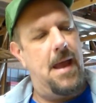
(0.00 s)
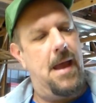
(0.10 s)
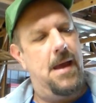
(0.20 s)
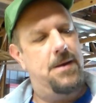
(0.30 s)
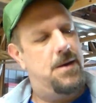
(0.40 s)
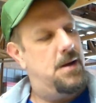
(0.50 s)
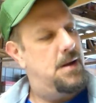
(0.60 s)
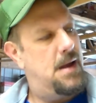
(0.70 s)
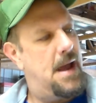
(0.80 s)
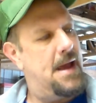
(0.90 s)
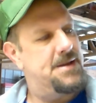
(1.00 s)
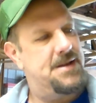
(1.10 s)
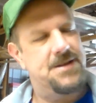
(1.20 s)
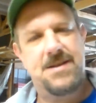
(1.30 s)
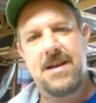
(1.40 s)
And
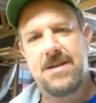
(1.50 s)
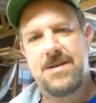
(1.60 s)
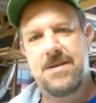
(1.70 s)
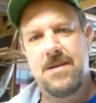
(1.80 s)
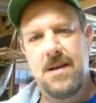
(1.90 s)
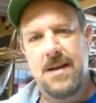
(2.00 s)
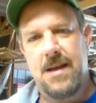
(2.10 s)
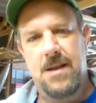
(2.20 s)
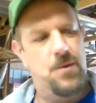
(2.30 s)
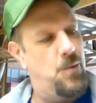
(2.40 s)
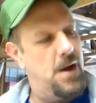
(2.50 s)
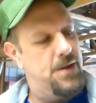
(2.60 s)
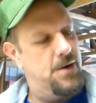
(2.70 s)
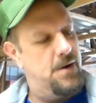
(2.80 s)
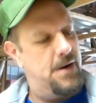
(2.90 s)
as it sits in the
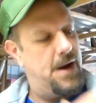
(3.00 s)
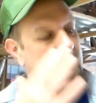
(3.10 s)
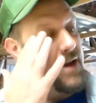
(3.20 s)
weather and